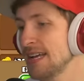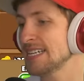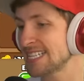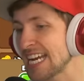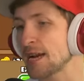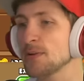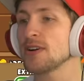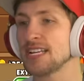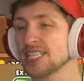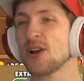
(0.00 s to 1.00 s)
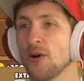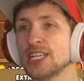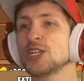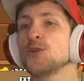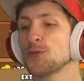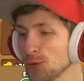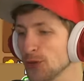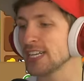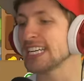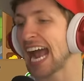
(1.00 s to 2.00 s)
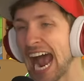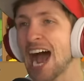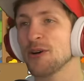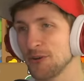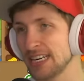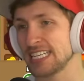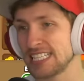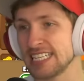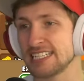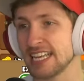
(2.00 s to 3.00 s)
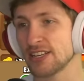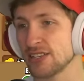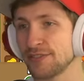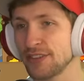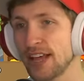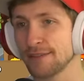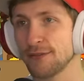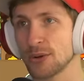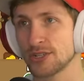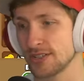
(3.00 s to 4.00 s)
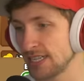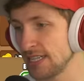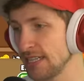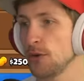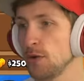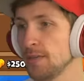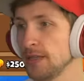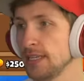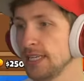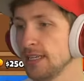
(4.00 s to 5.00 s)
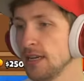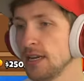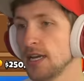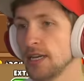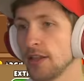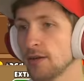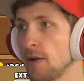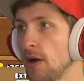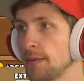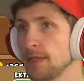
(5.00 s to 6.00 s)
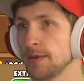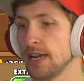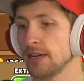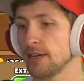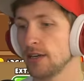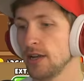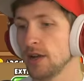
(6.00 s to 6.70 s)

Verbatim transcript: Saber is going to freak out when he sees that there's a Flying Fortress in it. New ability, another Moab Eliminator.